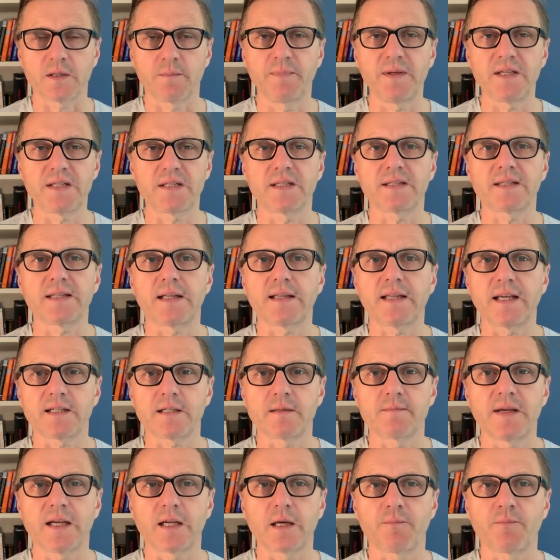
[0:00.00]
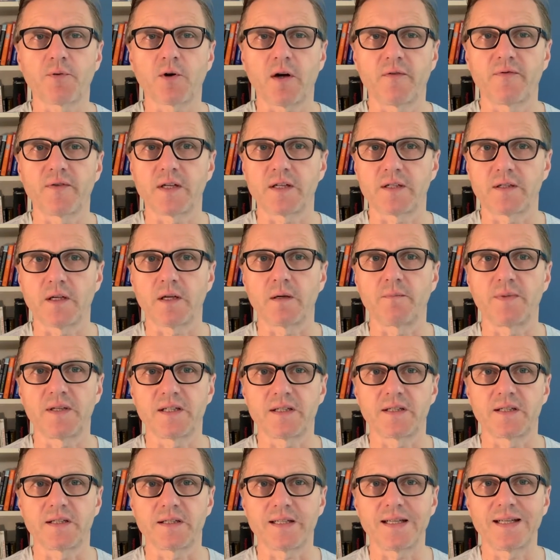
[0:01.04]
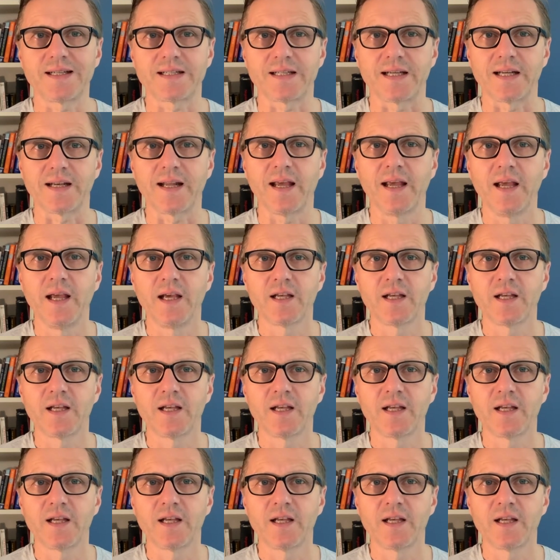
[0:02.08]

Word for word: A business that doesn't make a profit is not a business, is it?